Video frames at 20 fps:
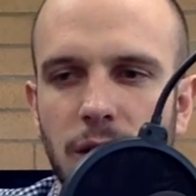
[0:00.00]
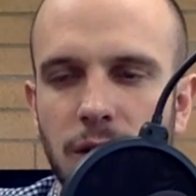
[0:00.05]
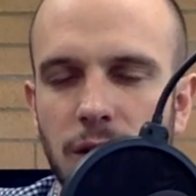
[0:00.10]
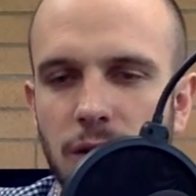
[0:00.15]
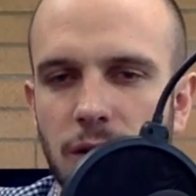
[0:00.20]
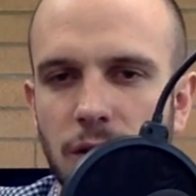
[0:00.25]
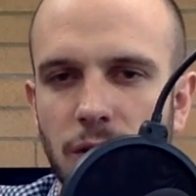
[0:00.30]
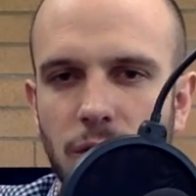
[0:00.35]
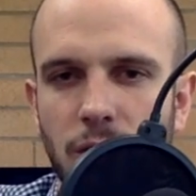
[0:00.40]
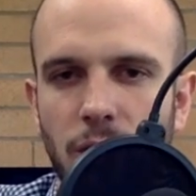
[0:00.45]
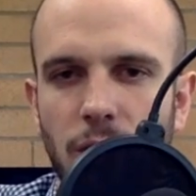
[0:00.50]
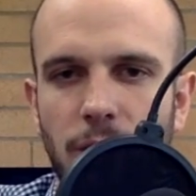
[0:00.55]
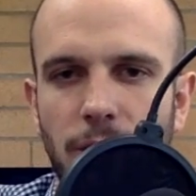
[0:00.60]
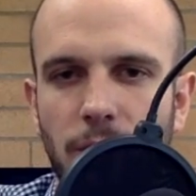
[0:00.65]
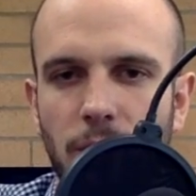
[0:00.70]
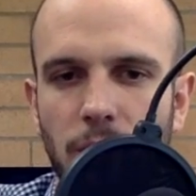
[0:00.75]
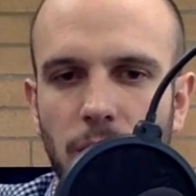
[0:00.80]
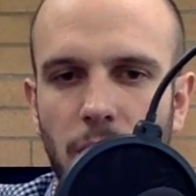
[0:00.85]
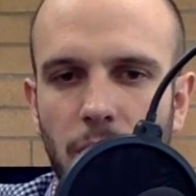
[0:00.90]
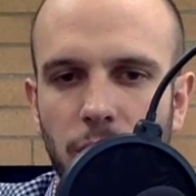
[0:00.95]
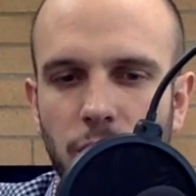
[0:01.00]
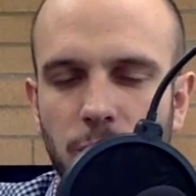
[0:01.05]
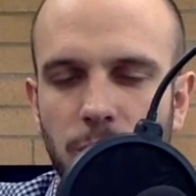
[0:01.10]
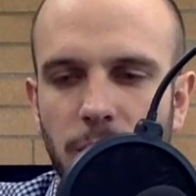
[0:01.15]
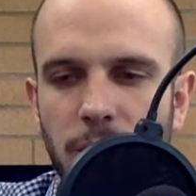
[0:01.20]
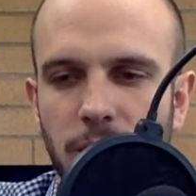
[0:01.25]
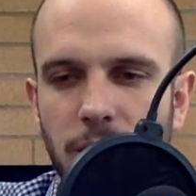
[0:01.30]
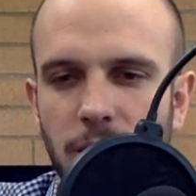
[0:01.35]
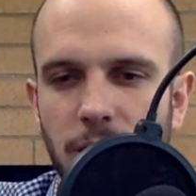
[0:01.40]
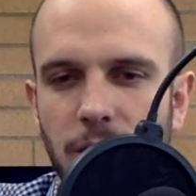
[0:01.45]
this is great for large
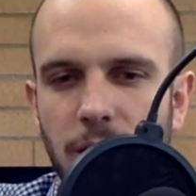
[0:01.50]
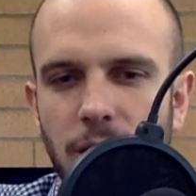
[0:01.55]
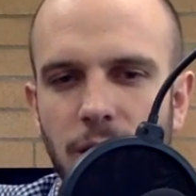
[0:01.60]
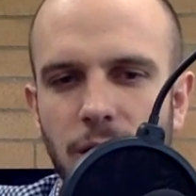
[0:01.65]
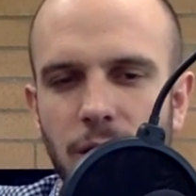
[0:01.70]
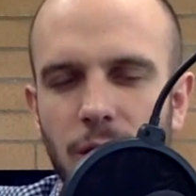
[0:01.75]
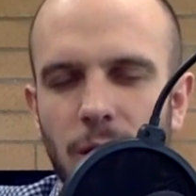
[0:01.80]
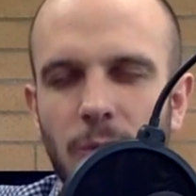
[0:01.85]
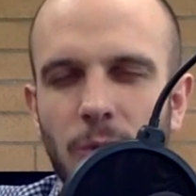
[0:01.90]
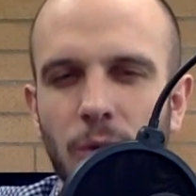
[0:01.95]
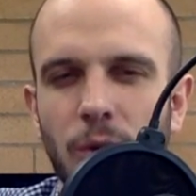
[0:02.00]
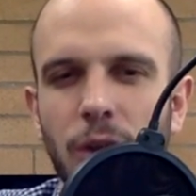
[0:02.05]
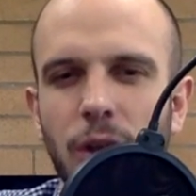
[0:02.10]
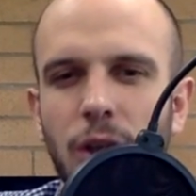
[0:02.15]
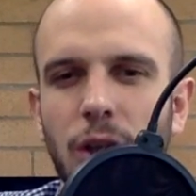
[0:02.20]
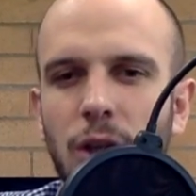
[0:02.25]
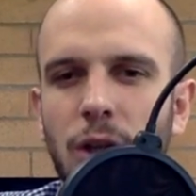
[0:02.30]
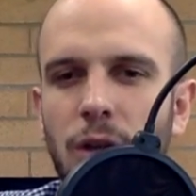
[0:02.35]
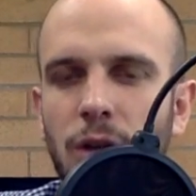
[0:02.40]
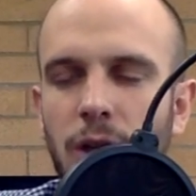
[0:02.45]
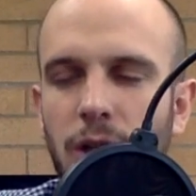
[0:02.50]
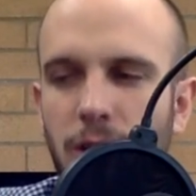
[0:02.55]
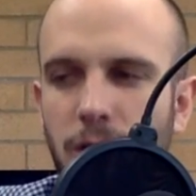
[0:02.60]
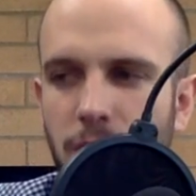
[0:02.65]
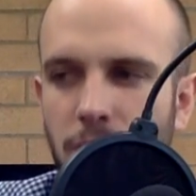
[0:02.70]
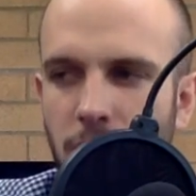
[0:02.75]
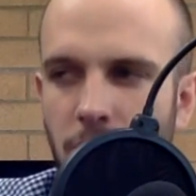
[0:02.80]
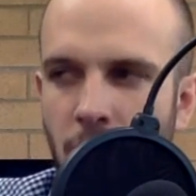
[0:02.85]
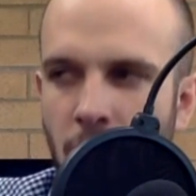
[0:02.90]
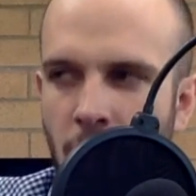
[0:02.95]
businesses. So I'm really curious